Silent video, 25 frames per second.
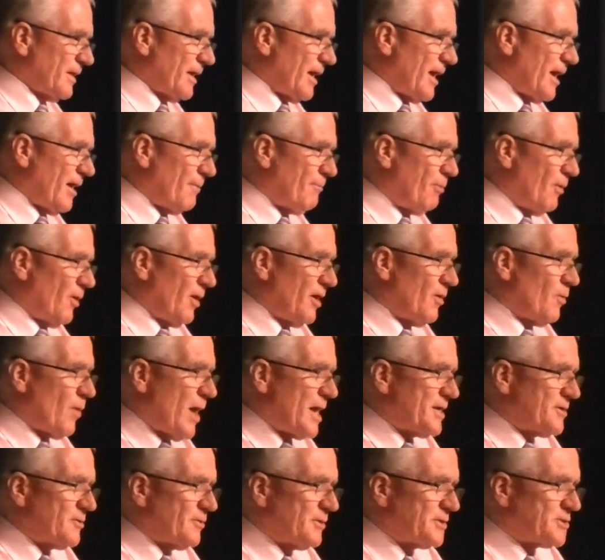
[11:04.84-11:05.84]
Our boy
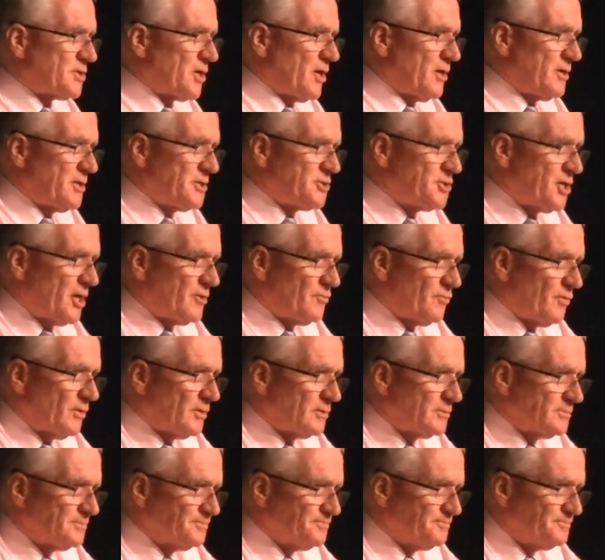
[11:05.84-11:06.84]
wonder Attorney
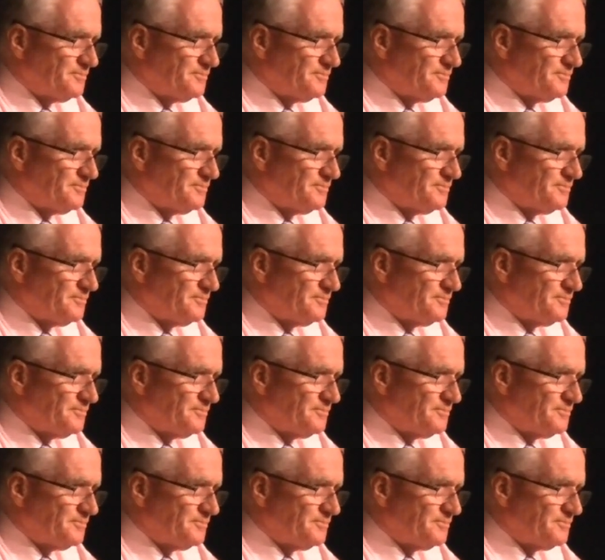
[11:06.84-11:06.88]
General,